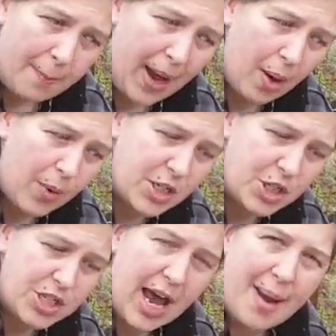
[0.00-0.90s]
by
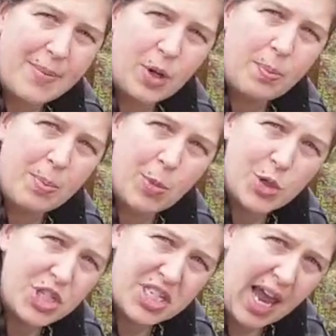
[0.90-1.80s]
which time it will be
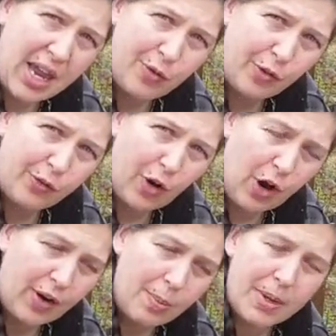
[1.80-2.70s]
much safer
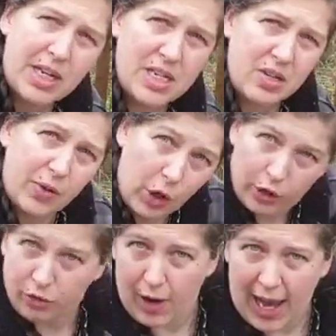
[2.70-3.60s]
for it because of
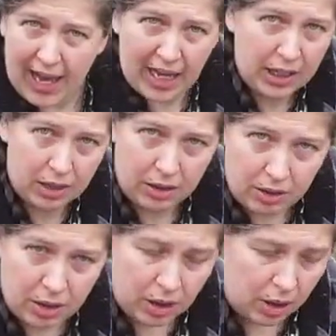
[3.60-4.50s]
all the rain and